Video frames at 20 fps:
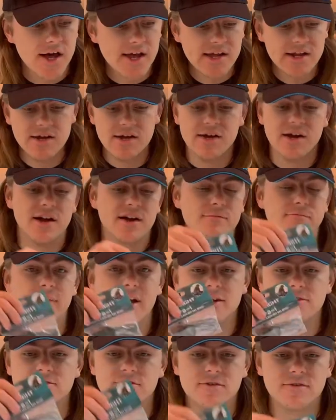I can
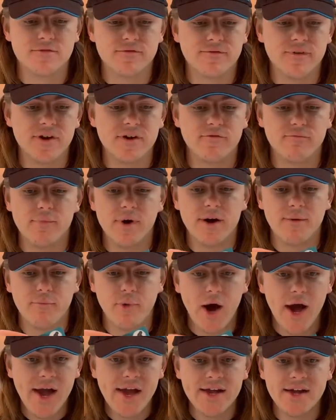mount it on the front of my
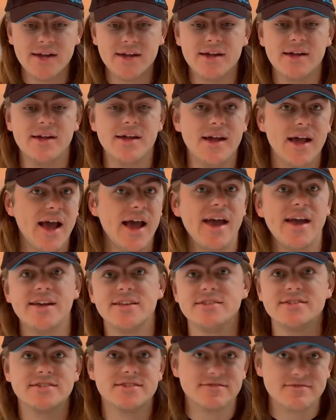bike and